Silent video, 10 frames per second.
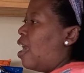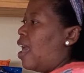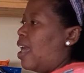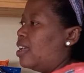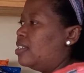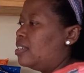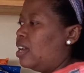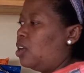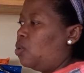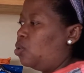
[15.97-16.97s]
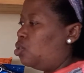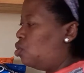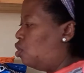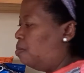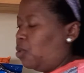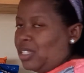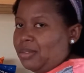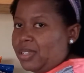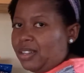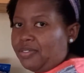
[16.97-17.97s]
and I also bought some
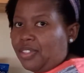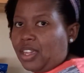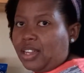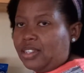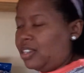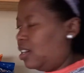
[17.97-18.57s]
stuff that